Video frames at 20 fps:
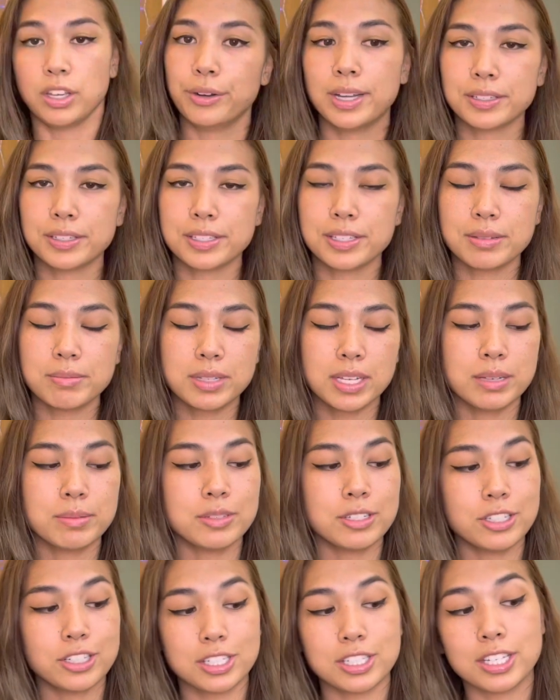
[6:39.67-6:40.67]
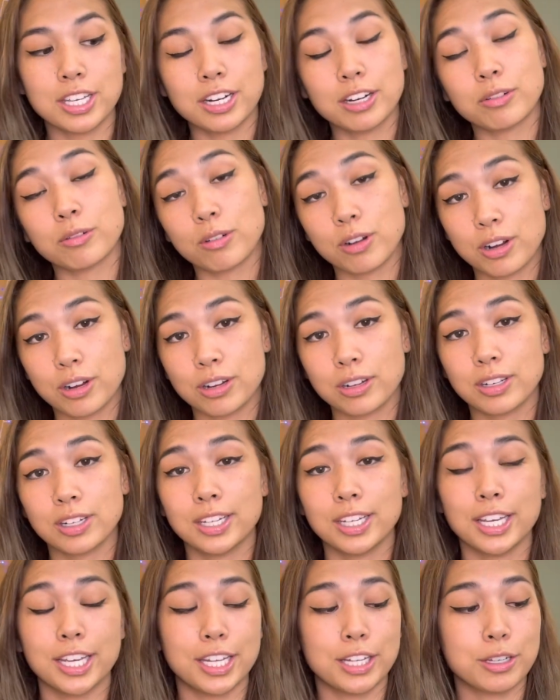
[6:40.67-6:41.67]
Sometimes you just get it wrong
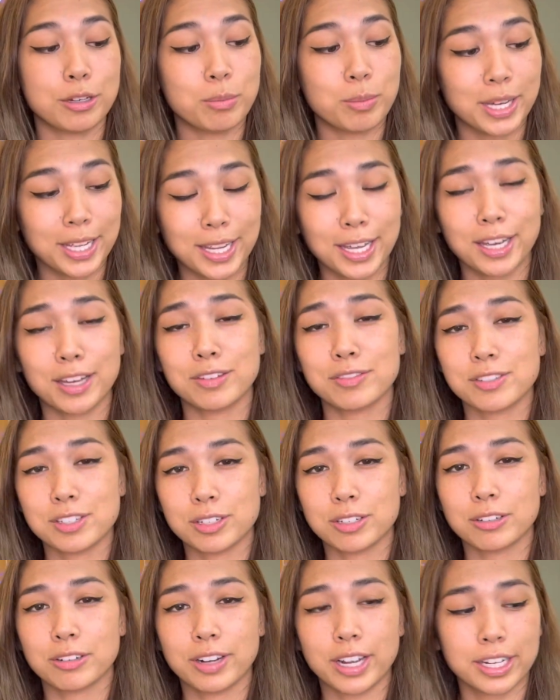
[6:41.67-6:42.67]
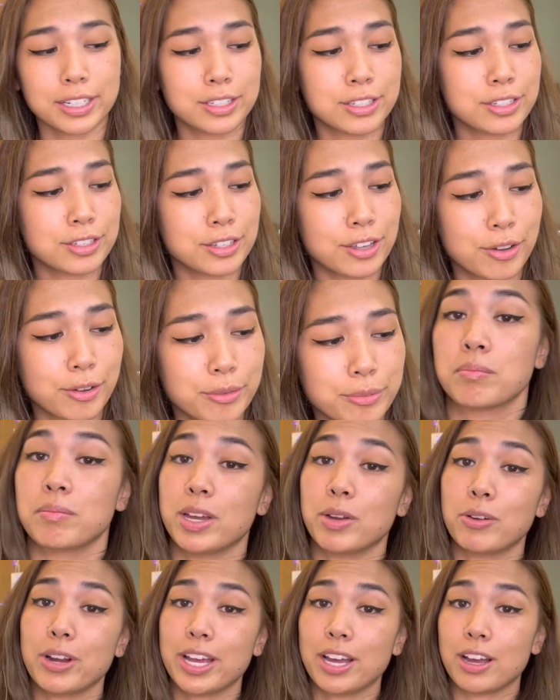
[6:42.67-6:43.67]
and you might have to correct. So my
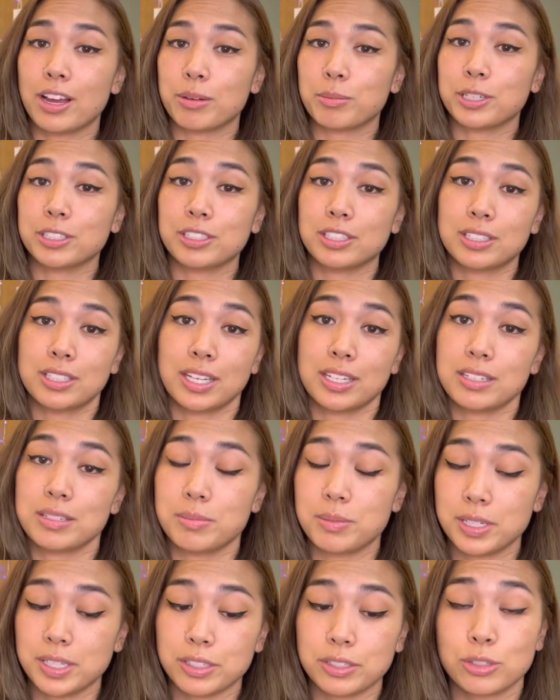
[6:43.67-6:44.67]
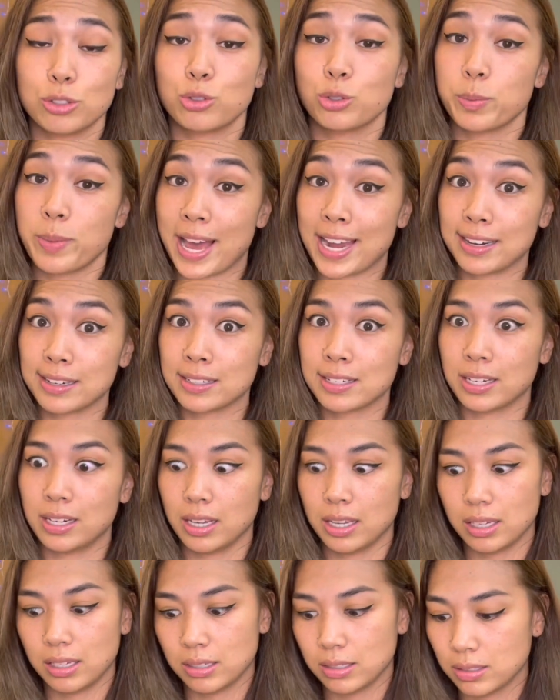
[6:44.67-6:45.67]
right eyeball decided to be a little dramatic
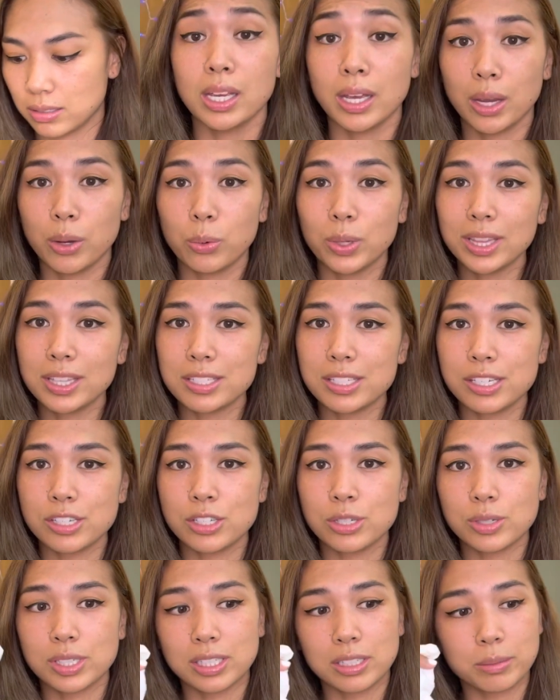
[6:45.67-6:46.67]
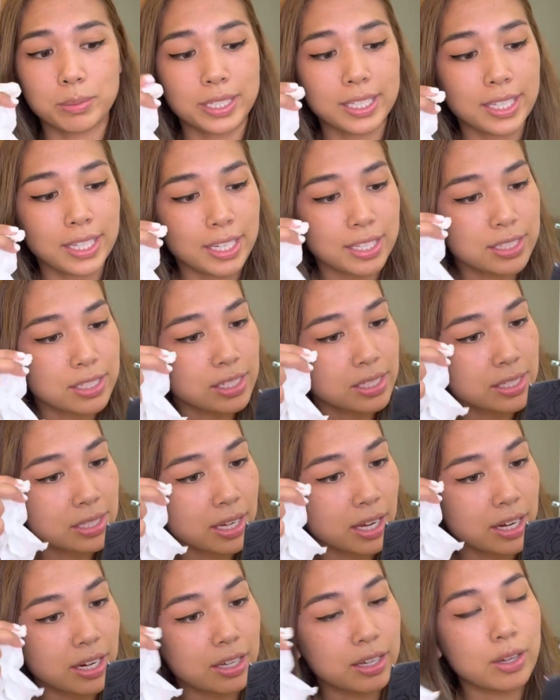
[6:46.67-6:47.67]
today. I wet the tissue a little bit and just
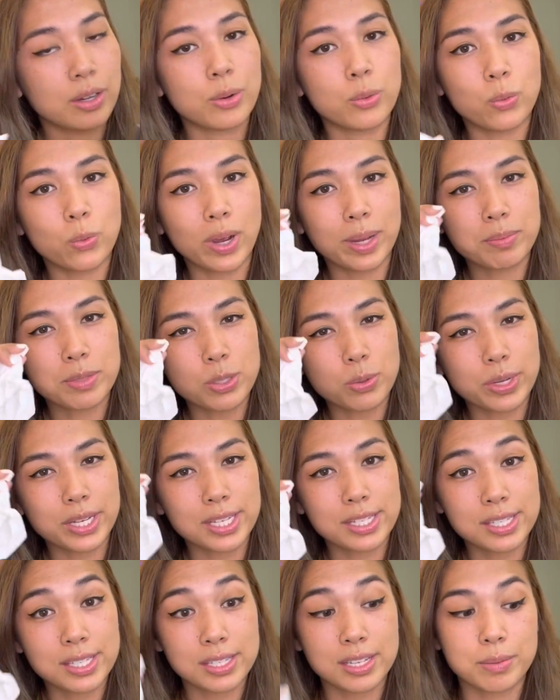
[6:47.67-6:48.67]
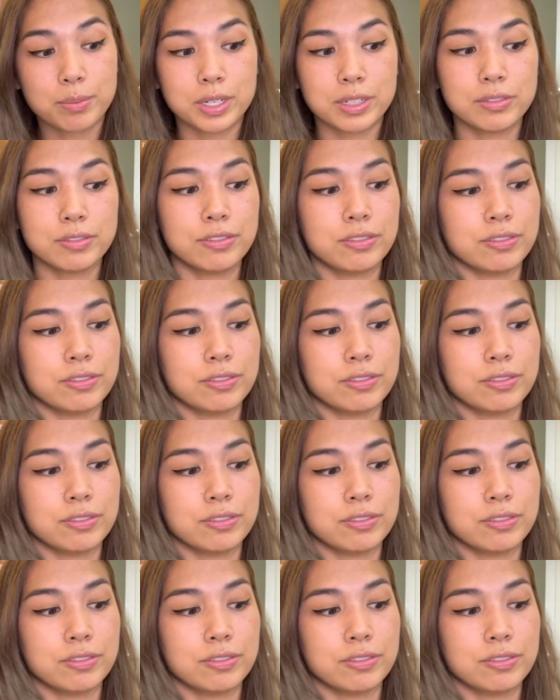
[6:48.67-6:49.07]
kind of wiped away some of